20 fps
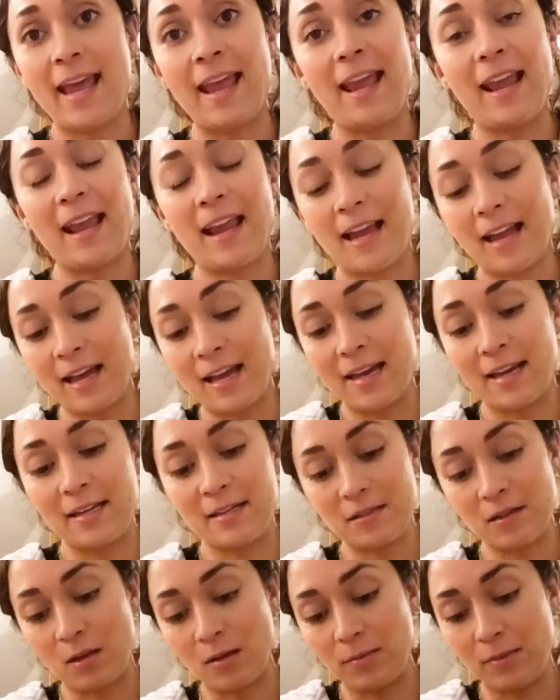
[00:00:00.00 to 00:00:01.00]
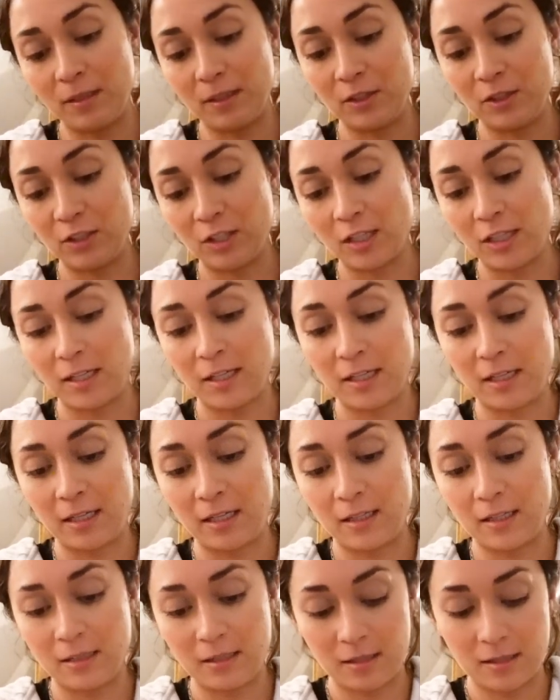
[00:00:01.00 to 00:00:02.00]
and I'll be
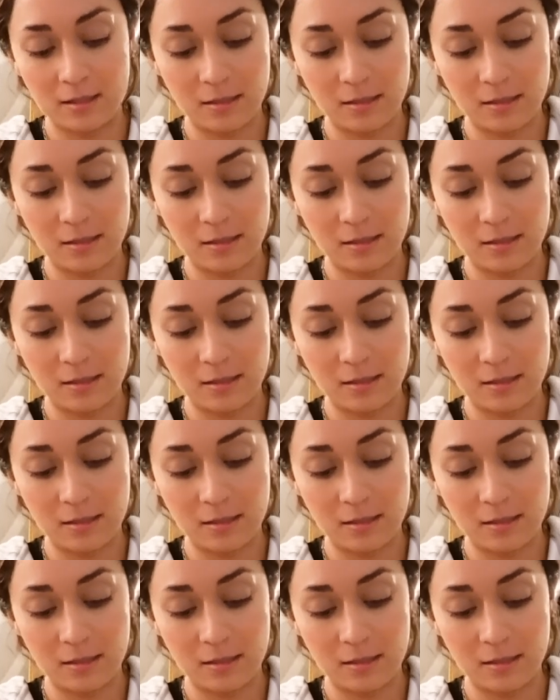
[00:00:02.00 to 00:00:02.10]
sharing